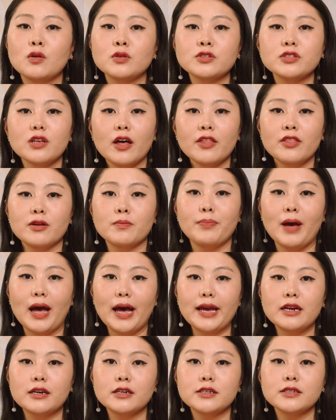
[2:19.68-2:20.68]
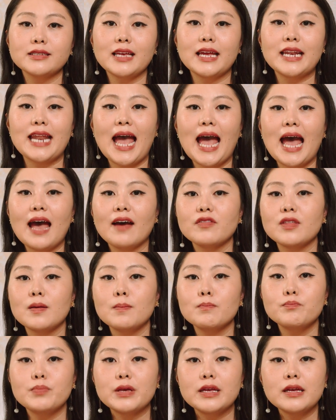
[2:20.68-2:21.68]
those other buyers and have
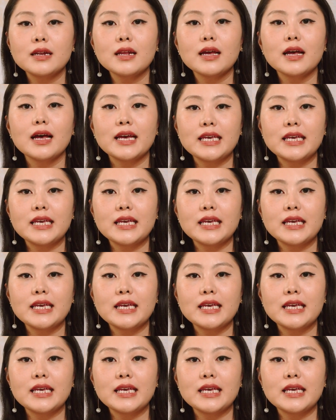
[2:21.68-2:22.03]
them bid